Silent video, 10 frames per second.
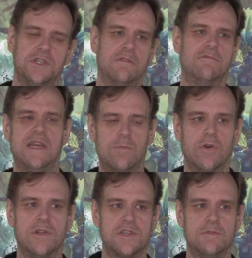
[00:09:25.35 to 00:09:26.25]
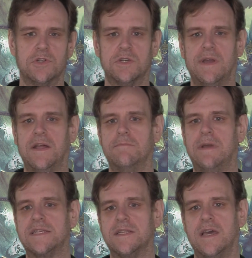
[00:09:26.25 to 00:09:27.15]
You don't really worry too much about the
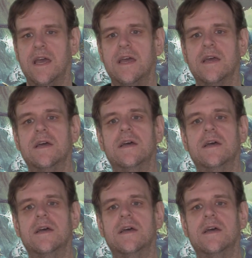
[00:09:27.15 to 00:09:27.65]
meta there,